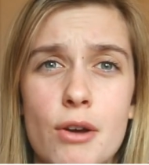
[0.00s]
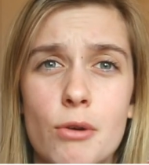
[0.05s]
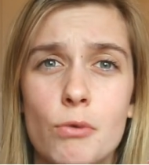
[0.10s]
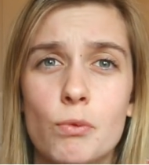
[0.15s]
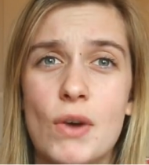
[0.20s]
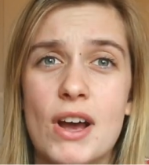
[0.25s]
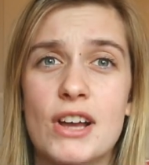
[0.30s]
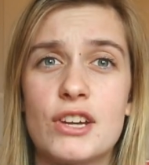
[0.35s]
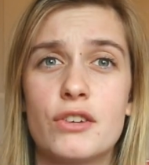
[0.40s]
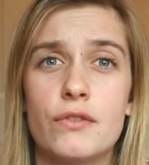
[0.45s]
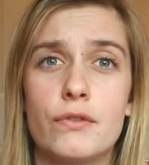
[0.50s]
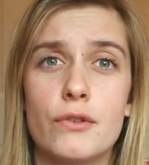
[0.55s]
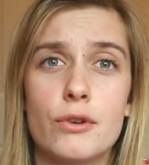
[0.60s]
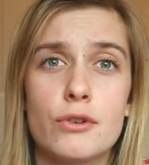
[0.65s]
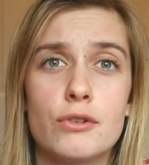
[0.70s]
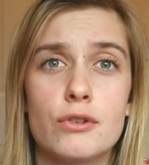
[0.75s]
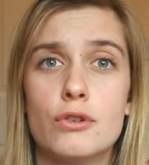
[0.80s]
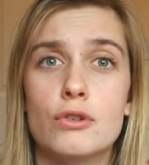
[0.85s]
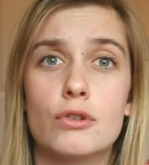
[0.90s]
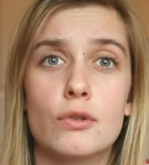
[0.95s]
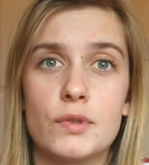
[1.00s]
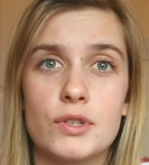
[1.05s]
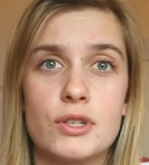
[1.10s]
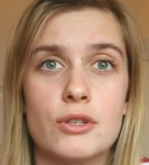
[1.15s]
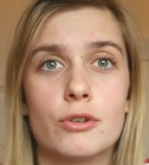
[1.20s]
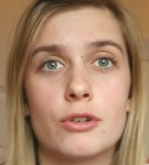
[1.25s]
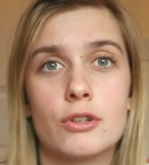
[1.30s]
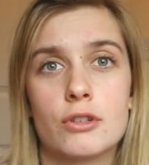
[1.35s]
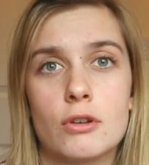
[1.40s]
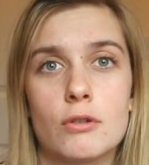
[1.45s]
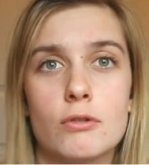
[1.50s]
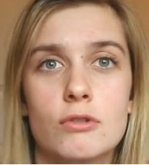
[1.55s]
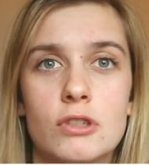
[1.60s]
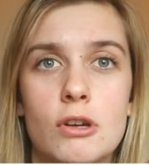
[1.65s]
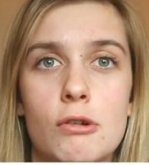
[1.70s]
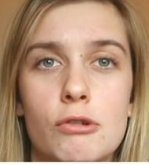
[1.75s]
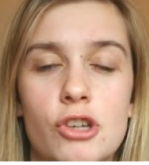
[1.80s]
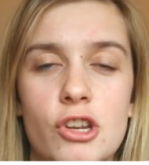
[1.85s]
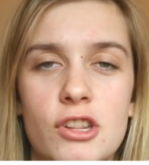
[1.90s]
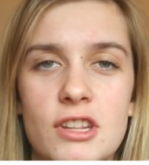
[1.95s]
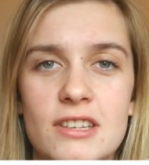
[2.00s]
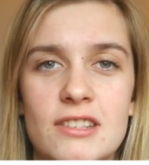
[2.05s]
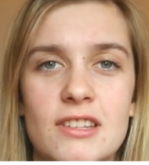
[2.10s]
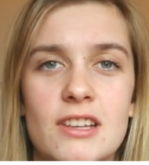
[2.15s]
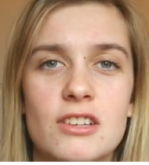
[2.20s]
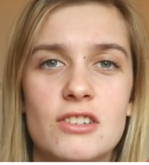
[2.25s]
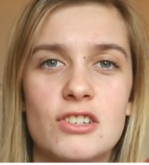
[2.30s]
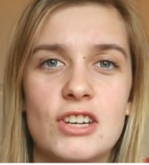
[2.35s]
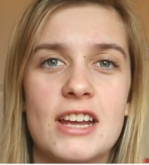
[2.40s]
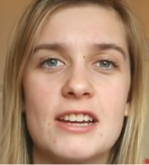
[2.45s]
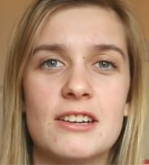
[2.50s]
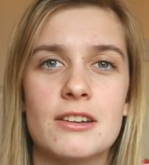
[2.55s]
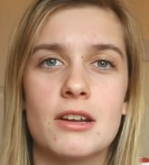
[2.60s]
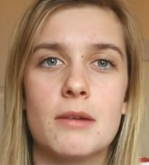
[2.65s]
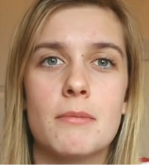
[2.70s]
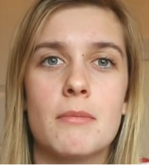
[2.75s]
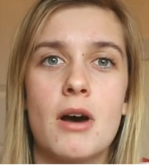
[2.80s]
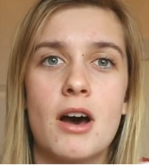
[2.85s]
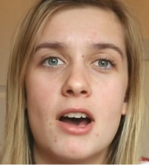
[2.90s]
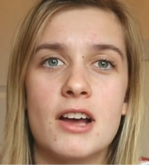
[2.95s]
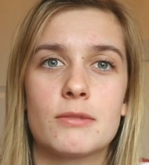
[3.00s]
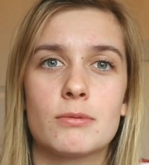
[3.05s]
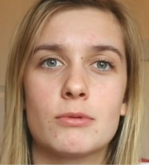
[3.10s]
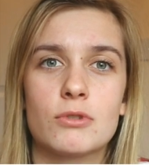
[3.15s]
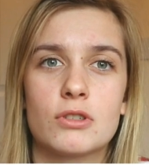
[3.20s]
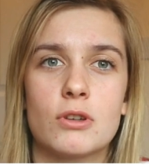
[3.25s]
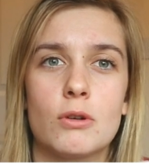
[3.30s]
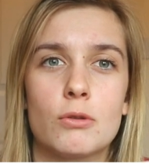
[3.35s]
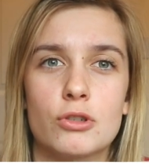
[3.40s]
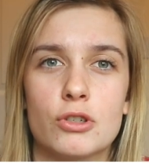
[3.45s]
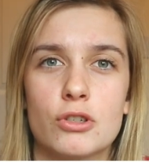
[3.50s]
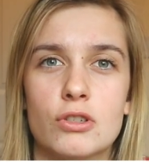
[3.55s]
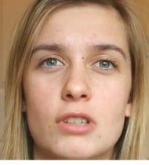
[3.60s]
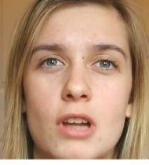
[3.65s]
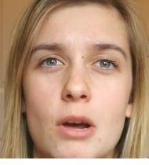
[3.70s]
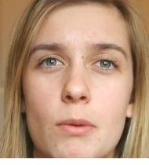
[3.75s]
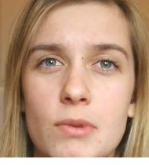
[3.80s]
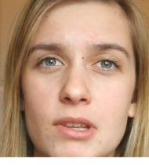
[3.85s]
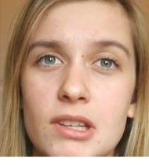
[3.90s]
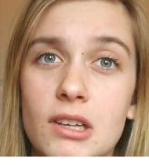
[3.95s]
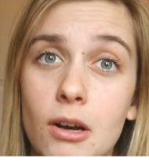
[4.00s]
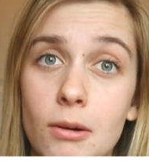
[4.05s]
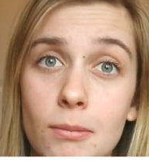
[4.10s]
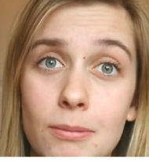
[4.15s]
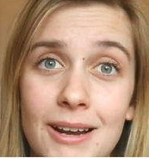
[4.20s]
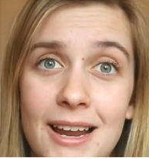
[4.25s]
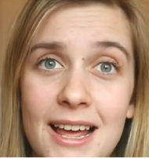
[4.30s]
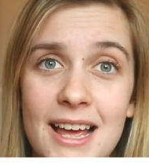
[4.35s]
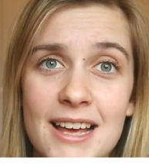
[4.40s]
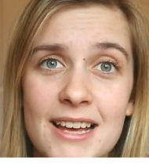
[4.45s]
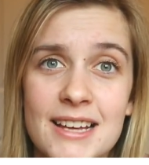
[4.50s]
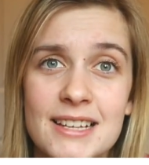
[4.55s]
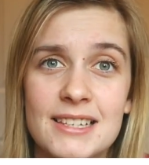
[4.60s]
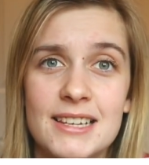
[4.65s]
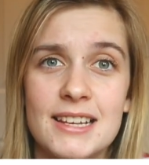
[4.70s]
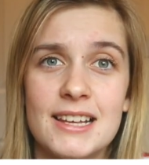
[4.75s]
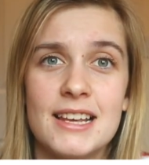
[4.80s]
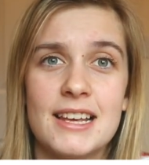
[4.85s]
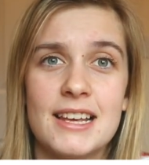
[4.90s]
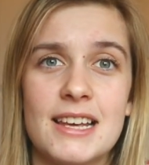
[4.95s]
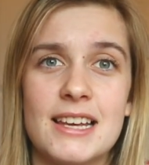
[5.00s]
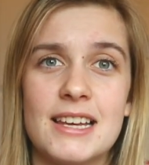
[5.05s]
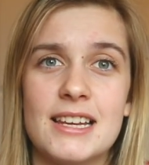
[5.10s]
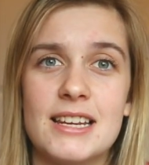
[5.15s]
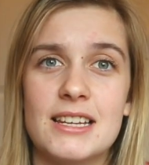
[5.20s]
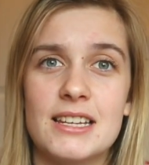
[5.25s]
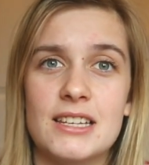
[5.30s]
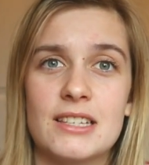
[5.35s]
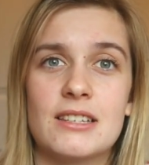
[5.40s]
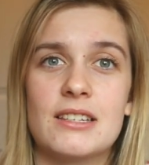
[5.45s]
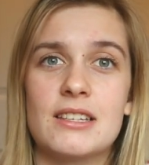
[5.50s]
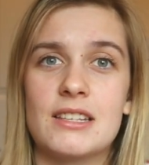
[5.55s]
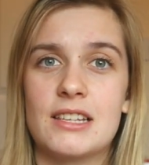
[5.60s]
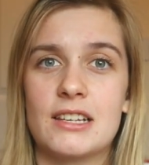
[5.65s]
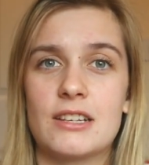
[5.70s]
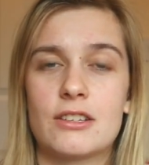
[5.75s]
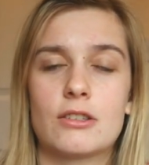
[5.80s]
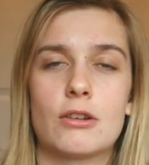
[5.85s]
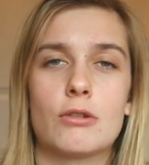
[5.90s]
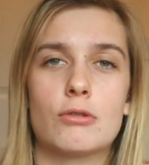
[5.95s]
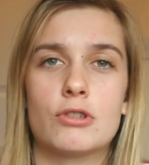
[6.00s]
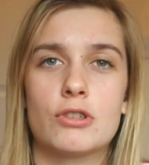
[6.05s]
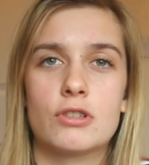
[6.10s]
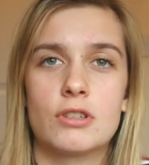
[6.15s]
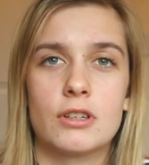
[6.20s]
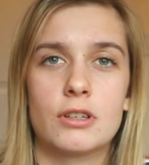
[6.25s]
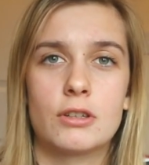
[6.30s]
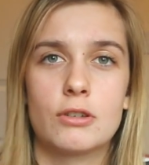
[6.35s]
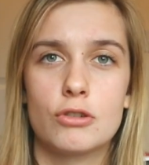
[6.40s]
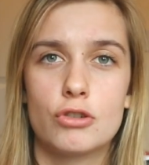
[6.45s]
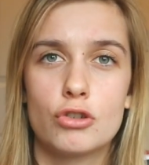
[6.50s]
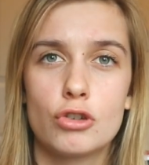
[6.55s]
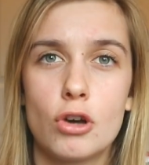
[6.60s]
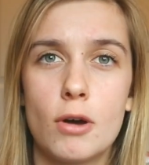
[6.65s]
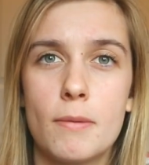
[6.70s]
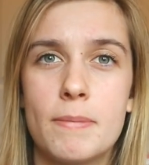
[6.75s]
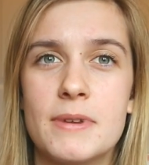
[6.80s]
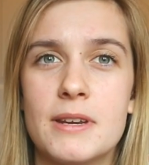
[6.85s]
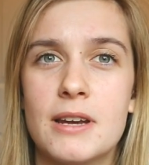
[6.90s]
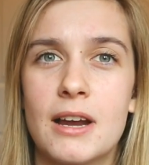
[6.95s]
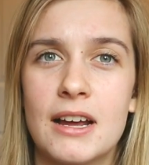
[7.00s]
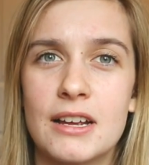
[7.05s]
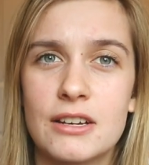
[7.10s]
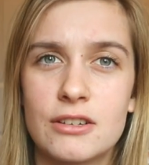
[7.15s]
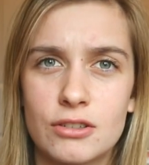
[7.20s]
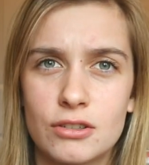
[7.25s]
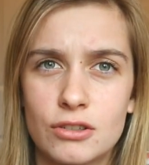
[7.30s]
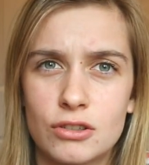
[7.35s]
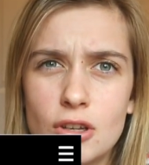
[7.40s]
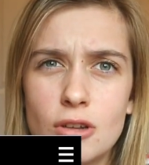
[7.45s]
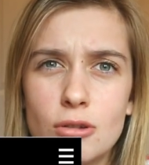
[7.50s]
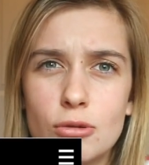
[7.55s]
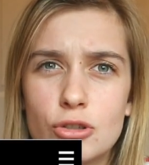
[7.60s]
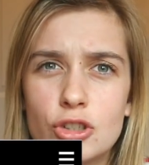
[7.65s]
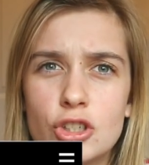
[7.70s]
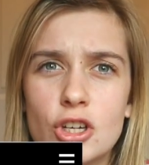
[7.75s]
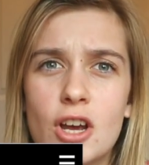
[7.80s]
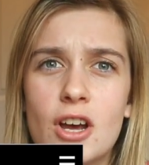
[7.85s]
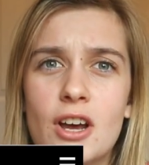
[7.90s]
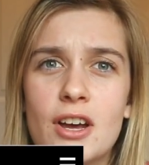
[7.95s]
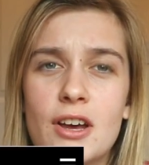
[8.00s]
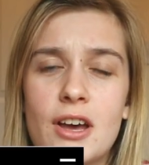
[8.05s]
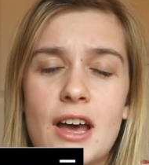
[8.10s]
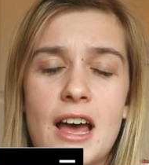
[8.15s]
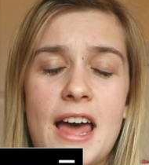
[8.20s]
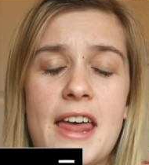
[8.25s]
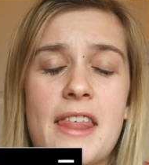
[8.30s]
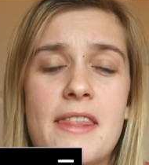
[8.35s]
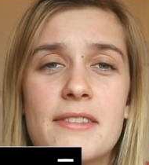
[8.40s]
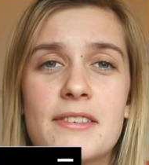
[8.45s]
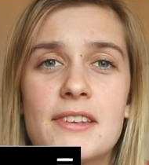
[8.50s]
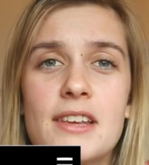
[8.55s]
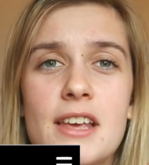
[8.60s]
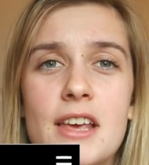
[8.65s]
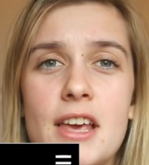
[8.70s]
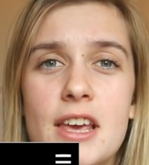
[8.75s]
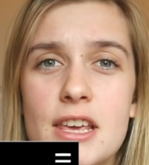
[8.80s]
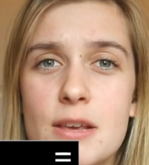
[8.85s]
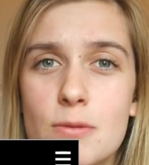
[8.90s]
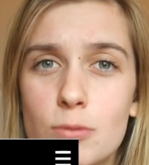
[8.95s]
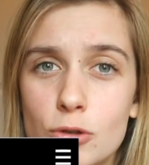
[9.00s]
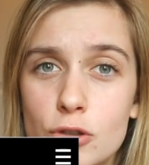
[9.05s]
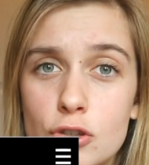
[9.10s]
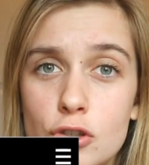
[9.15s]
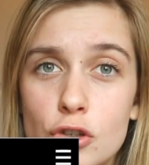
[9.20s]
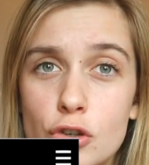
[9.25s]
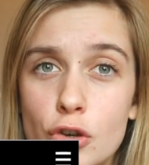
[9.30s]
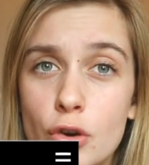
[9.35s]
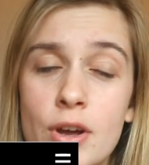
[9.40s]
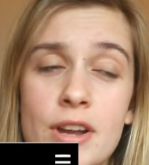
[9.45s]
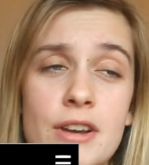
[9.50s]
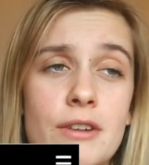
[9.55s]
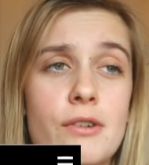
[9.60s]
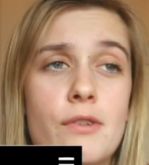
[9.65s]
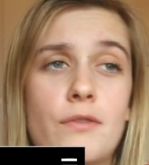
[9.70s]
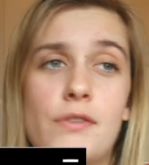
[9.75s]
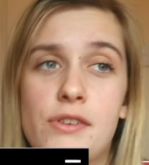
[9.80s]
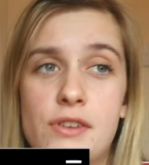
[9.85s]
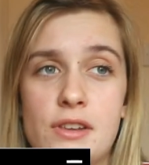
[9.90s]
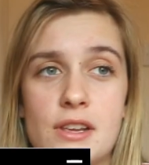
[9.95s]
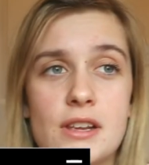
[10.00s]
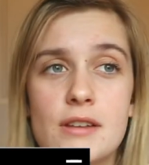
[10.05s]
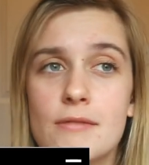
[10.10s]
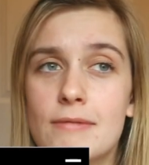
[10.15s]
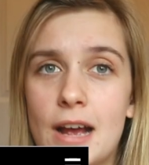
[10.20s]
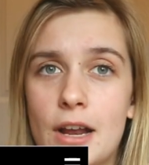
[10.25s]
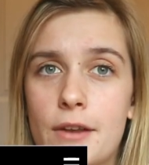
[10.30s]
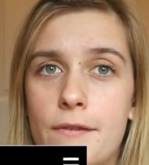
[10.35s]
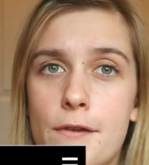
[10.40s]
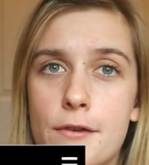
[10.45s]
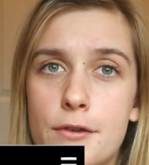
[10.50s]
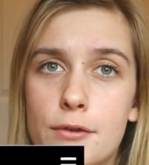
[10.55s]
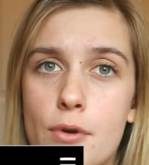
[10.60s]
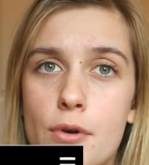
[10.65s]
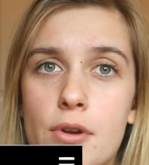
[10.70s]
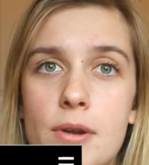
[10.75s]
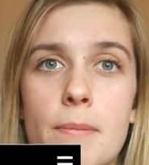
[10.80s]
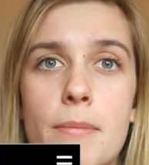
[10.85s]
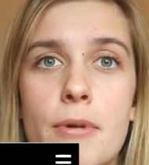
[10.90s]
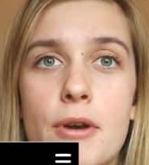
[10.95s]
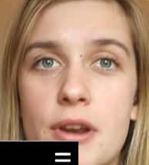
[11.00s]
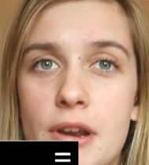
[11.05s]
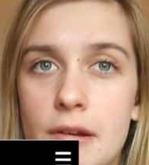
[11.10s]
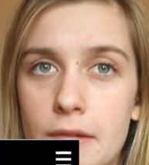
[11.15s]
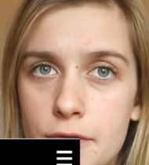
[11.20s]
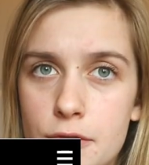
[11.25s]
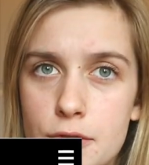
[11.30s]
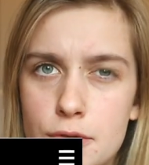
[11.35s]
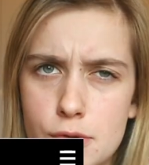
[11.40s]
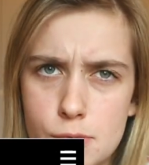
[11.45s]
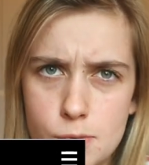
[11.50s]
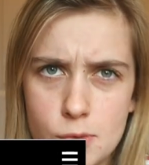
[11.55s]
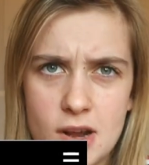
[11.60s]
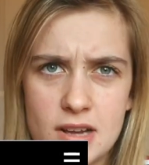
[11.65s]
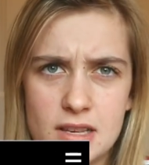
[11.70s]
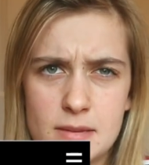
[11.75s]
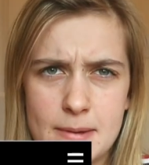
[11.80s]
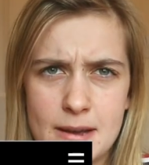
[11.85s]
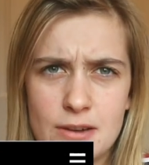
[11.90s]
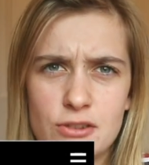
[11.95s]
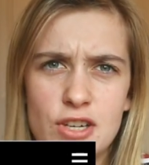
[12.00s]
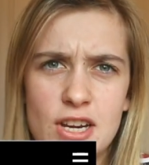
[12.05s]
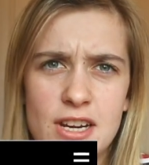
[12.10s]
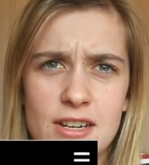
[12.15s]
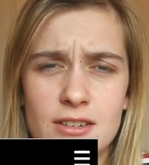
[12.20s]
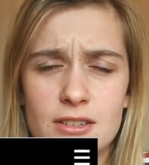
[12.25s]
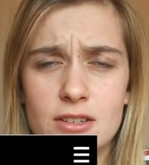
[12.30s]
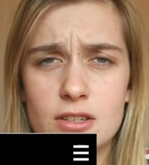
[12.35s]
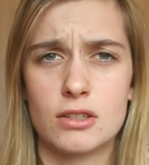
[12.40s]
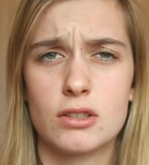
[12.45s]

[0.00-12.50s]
Rashford, who's obviously gone and told Solskjaer this, that Jadon and Myers, what Solskjaer's done with young players. He's, he thinks Solskjaer's done a good job, he likes Solskjaer and he wants to join and obviously Rashford's gone and put in a few good words about Jadon to